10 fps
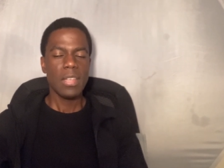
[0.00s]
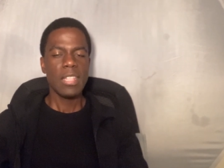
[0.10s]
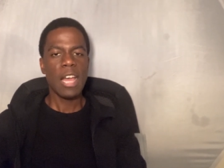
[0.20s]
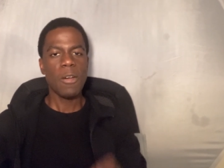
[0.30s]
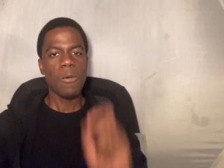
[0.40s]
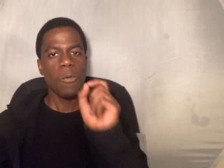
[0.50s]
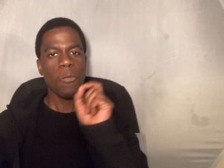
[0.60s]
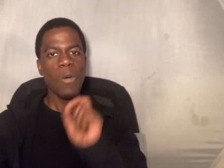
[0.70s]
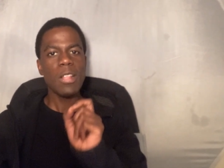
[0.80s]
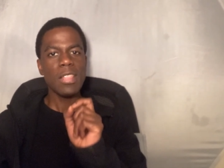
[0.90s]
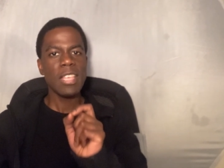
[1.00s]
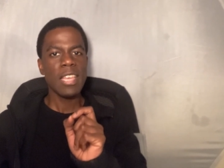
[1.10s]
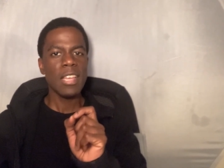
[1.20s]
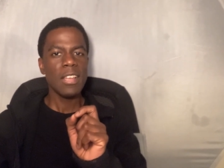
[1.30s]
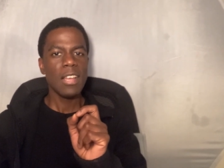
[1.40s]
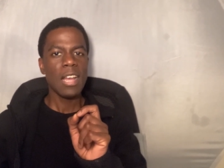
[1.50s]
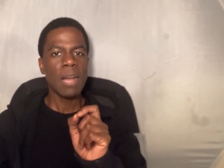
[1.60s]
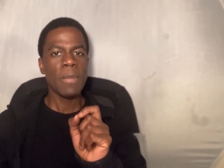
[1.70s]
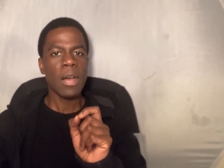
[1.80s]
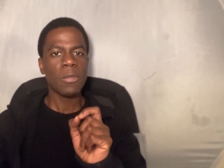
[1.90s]
Now, one thing
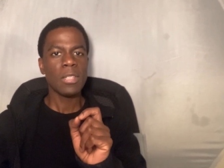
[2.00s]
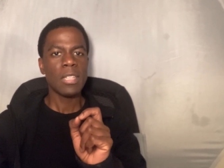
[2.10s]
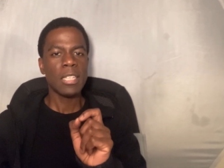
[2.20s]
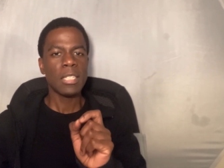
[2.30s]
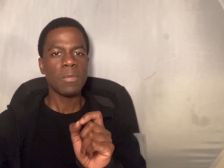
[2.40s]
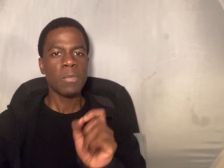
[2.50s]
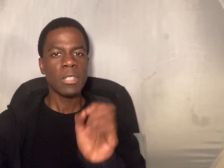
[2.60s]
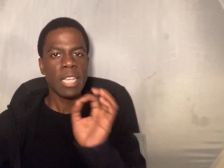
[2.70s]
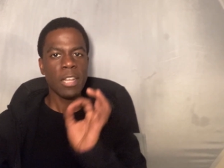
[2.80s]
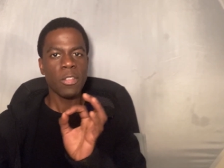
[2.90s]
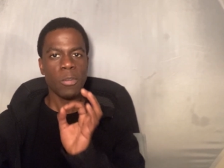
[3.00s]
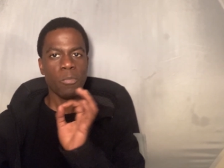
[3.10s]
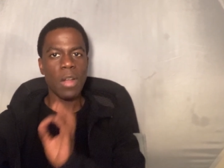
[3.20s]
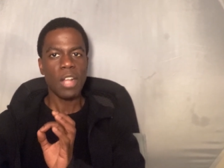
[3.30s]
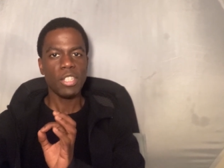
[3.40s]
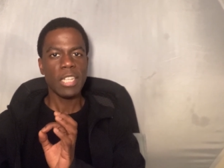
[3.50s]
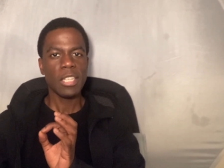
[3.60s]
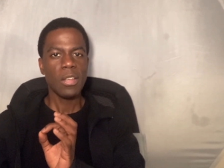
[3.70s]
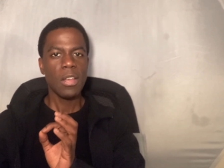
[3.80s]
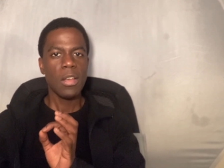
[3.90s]
about this particular project
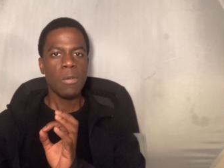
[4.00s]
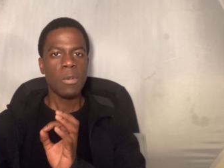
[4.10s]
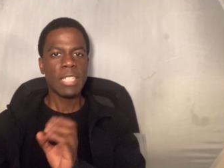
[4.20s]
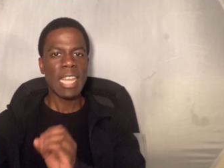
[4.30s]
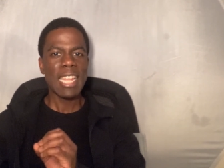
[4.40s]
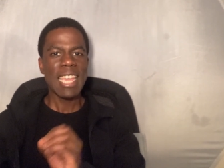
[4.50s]
was that